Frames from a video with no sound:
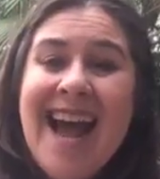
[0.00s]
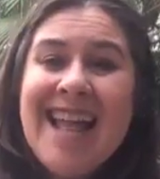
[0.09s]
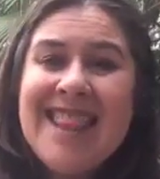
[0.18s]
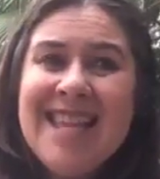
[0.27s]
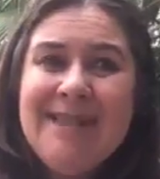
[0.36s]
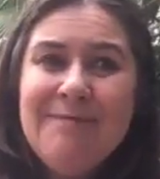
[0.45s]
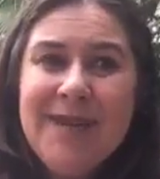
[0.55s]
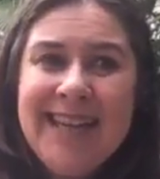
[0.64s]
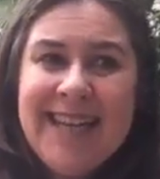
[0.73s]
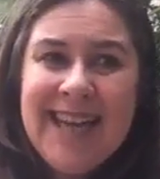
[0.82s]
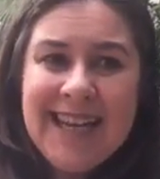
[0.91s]
My
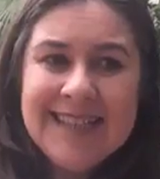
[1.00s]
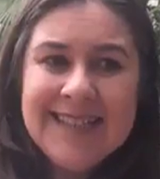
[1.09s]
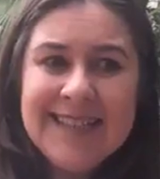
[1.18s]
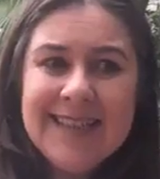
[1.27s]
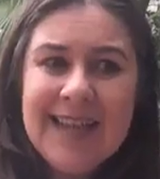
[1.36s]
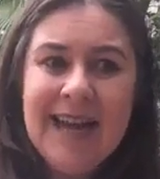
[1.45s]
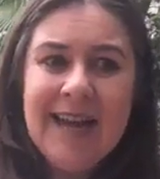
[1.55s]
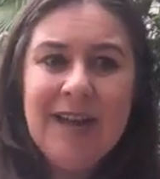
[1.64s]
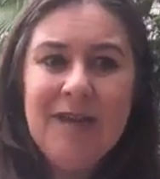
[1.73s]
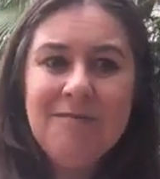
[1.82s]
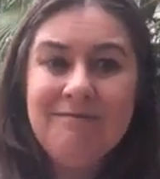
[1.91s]
next
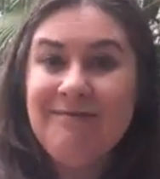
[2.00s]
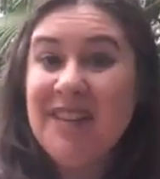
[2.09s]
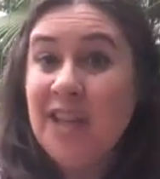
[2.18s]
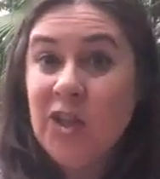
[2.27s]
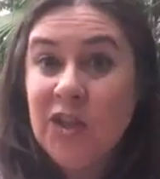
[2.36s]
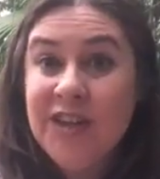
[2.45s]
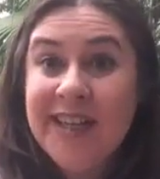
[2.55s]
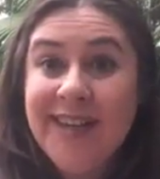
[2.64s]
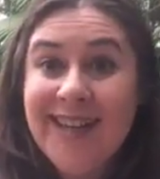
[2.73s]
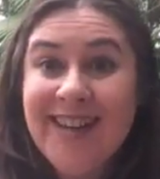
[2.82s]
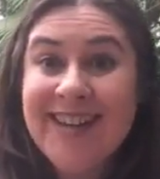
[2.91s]

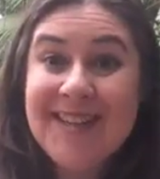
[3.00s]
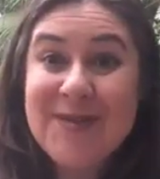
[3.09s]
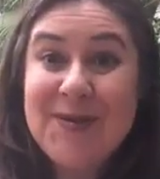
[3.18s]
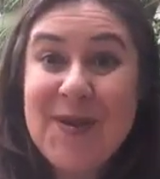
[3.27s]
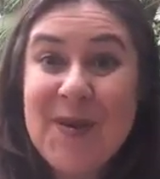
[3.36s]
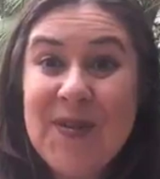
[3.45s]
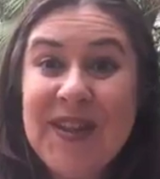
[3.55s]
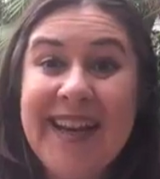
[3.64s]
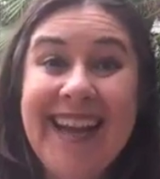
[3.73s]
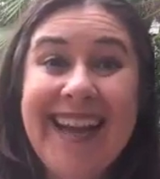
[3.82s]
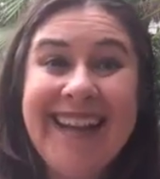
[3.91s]
learning, I guess we'd call
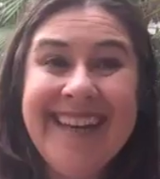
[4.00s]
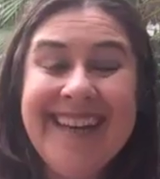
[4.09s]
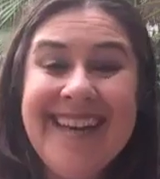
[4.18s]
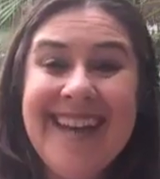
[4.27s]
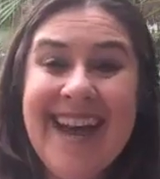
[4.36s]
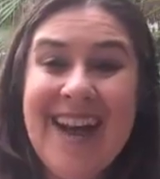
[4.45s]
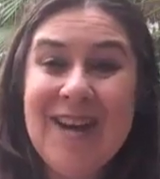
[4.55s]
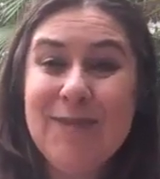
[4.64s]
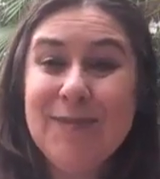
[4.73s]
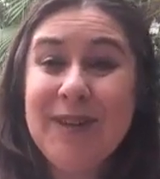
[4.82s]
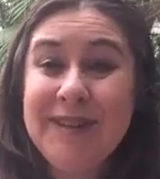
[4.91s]
it, in
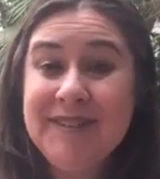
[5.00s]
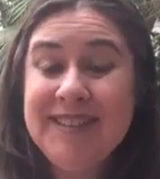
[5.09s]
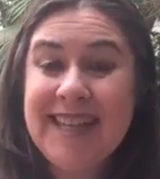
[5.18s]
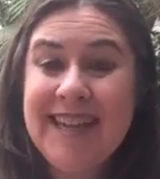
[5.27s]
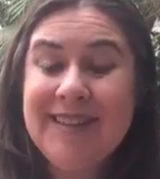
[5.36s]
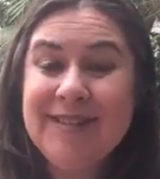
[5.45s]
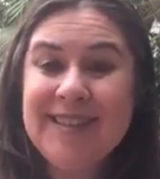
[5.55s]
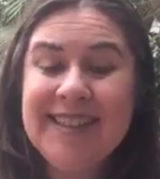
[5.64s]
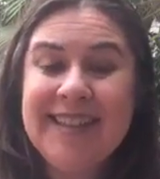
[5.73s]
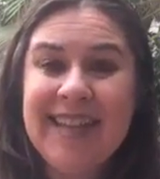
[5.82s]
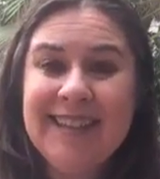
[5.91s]
sales
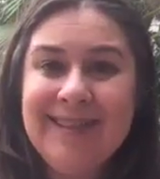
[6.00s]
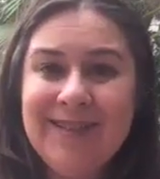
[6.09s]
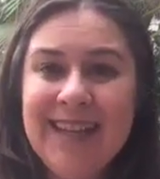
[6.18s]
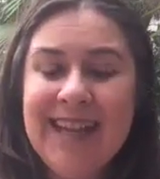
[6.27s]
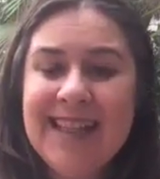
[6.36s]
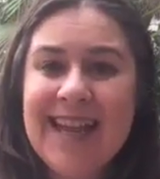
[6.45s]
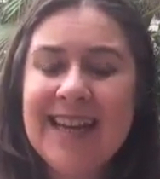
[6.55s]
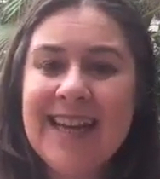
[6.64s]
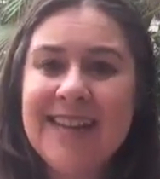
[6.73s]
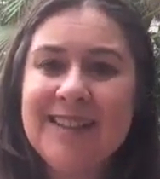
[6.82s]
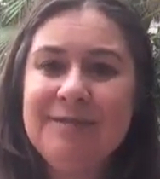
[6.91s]
and looking at that
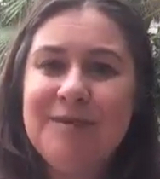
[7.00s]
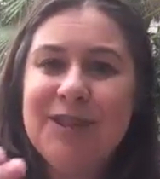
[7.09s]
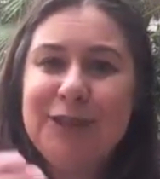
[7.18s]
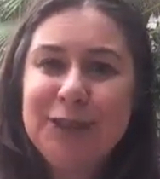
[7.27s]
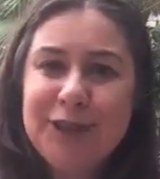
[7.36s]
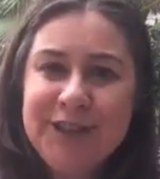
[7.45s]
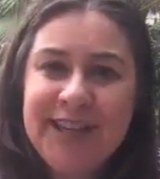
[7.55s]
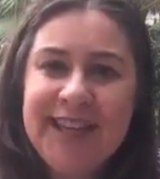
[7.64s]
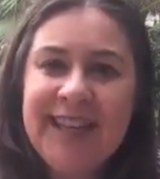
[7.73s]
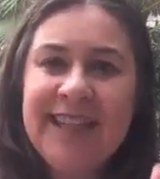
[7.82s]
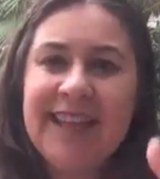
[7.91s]
customer
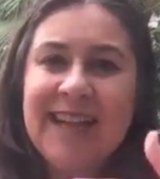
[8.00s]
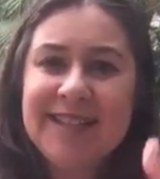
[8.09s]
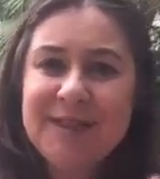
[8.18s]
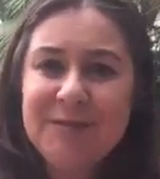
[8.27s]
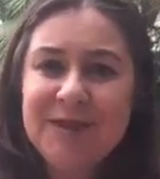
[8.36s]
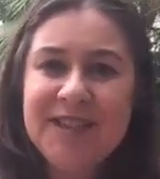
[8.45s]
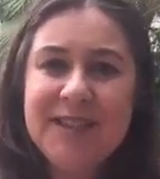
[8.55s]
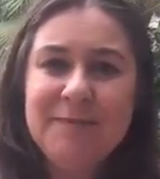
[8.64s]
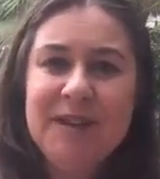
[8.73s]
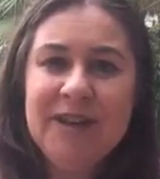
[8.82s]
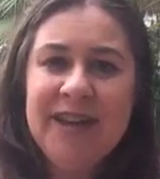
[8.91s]
journey and the customer
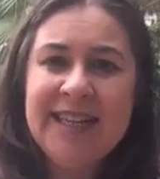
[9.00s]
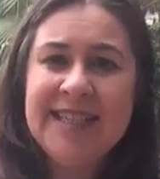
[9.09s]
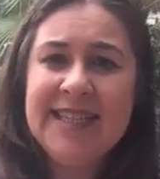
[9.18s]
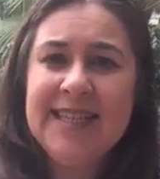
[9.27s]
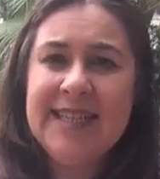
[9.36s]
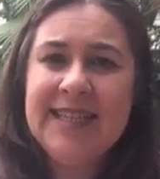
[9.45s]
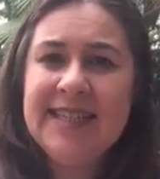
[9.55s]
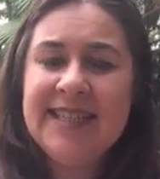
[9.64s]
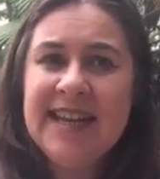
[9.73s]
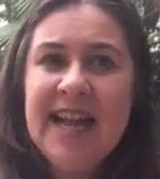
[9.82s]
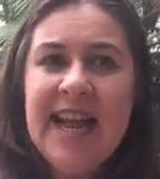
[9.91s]
experience
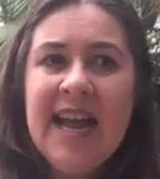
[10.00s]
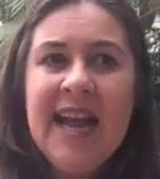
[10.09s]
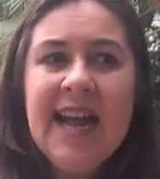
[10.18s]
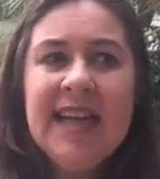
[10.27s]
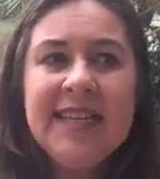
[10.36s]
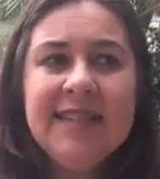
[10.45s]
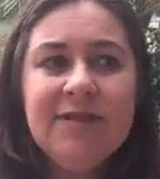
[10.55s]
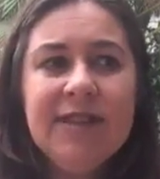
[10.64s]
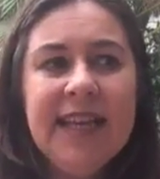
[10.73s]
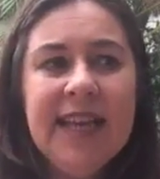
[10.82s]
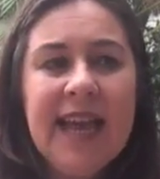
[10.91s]
is
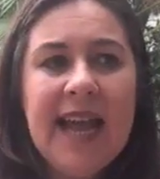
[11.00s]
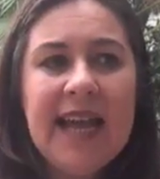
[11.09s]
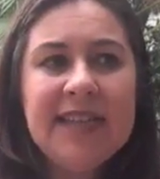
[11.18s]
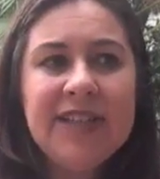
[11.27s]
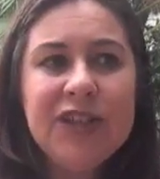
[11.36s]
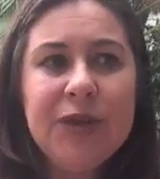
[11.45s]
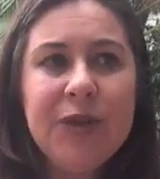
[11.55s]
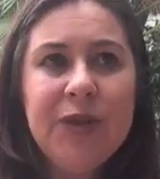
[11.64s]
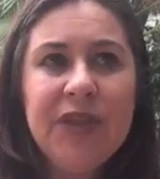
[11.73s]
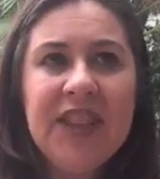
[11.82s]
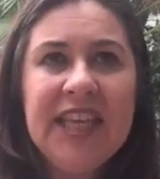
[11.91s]
looking at
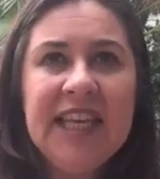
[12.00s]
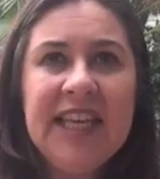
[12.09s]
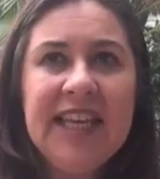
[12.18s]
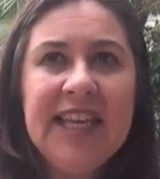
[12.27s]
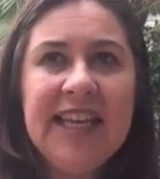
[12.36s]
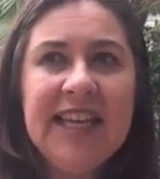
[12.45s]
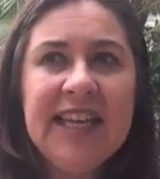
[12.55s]
the